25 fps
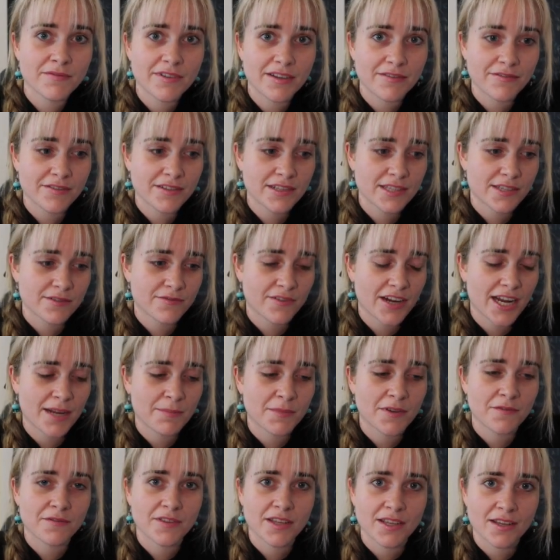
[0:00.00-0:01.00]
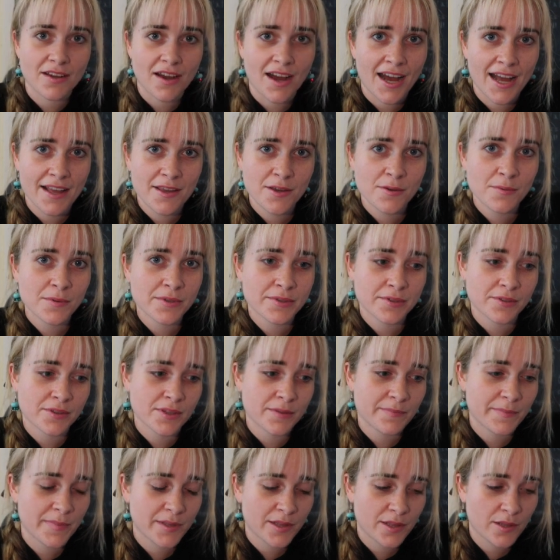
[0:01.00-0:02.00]
reference frame of the guy who was
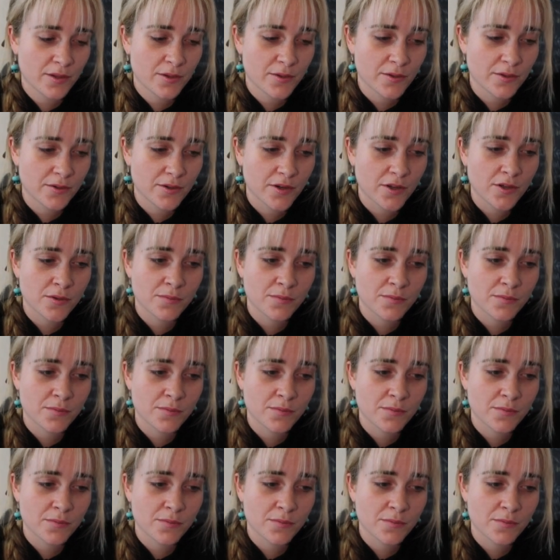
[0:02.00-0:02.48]
on the balloon,